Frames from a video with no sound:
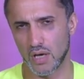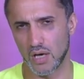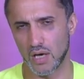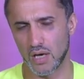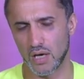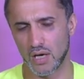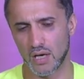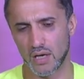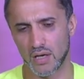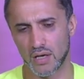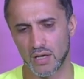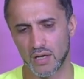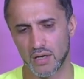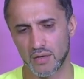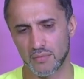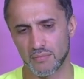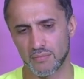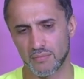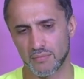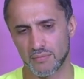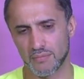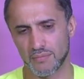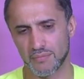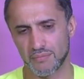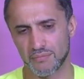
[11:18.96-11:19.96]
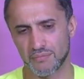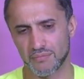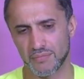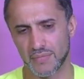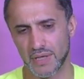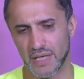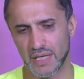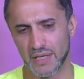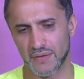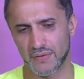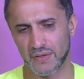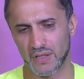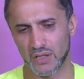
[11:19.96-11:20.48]
Um,
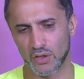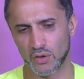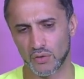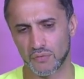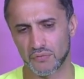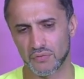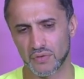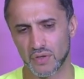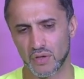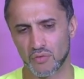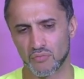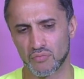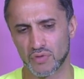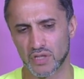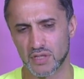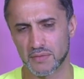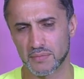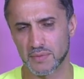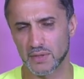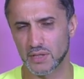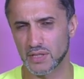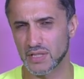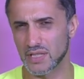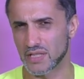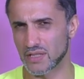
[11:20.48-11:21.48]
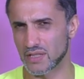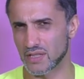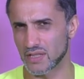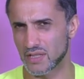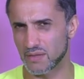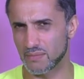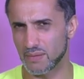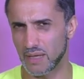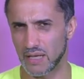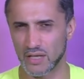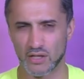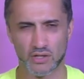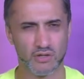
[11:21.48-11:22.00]
and if it can offer a reasonably decent
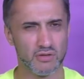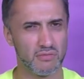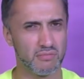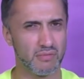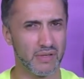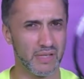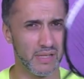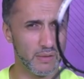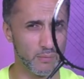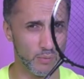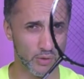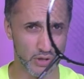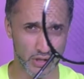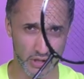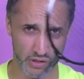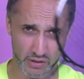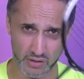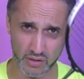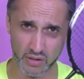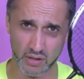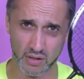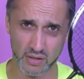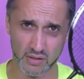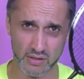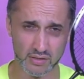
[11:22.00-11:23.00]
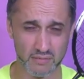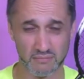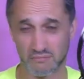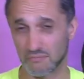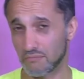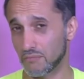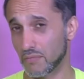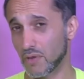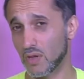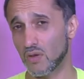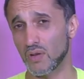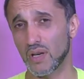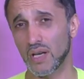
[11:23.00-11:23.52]
smash, which it does,
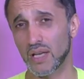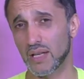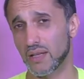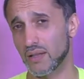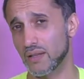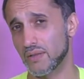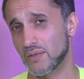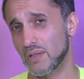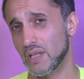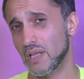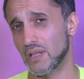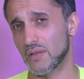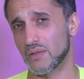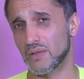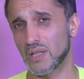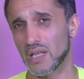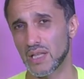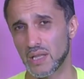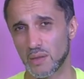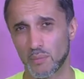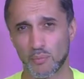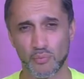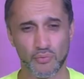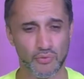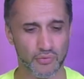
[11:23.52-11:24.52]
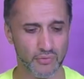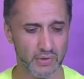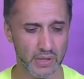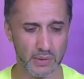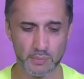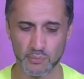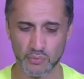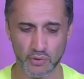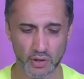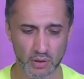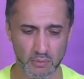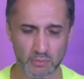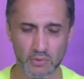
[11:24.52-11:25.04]
great. They're, they're the three
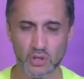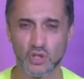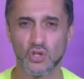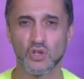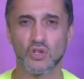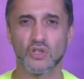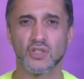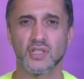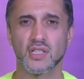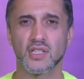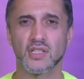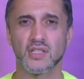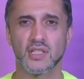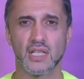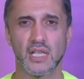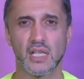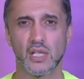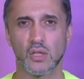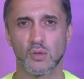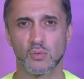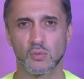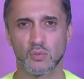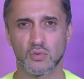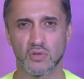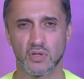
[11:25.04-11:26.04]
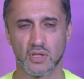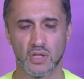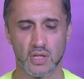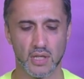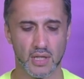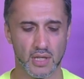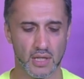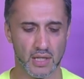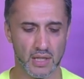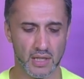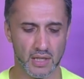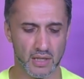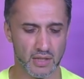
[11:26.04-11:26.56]
primary shots in singles.
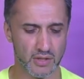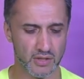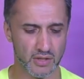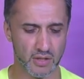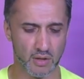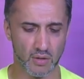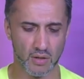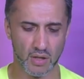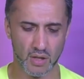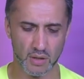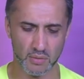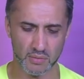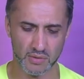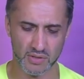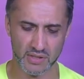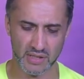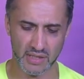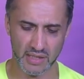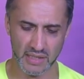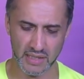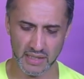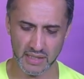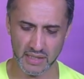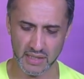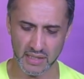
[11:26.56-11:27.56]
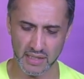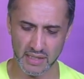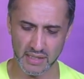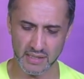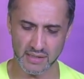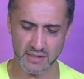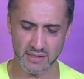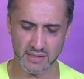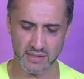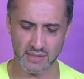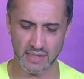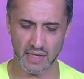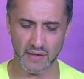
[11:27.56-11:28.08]
So I would say
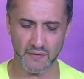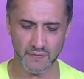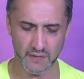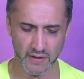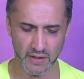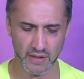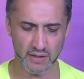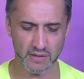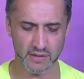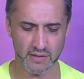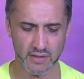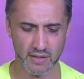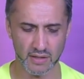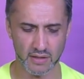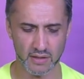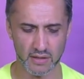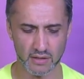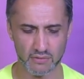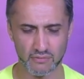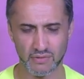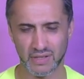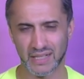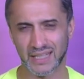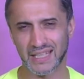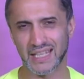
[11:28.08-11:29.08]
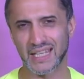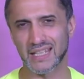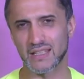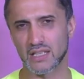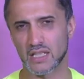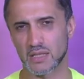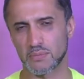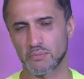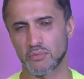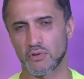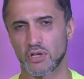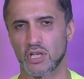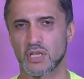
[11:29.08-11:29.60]
Definitely consider this racket at
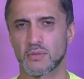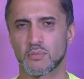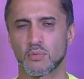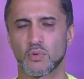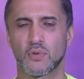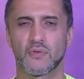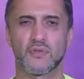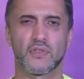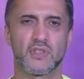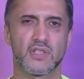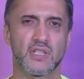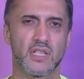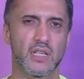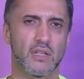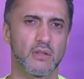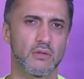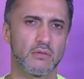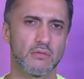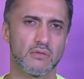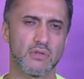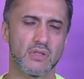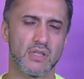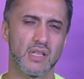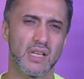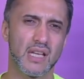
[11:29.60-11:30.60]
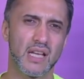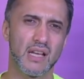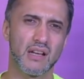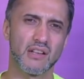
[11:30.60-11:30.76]
this price point for singles.